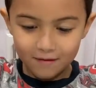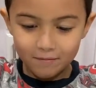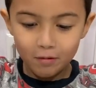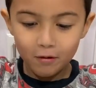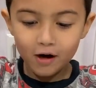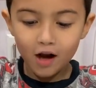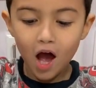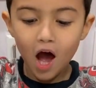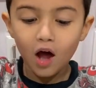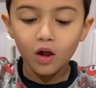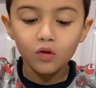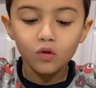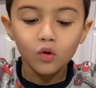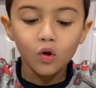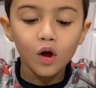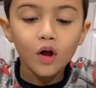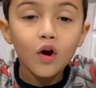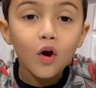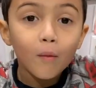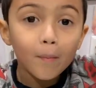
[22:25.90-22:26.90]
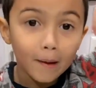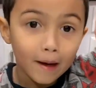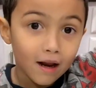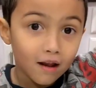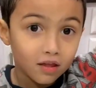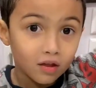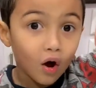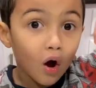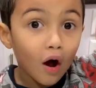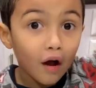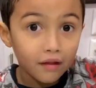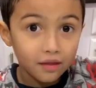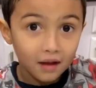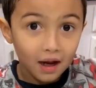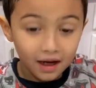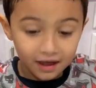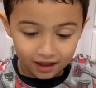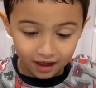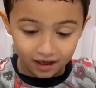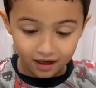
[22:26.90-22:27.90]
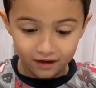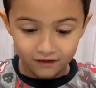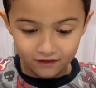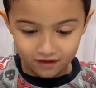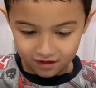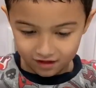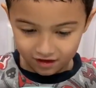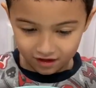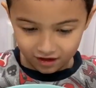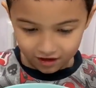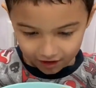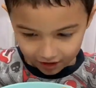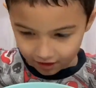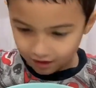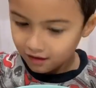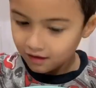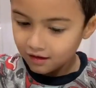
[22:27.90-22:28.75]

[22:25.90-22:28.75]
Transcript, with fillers: gonna be so delicious. A little bit of sauce, I can't even see.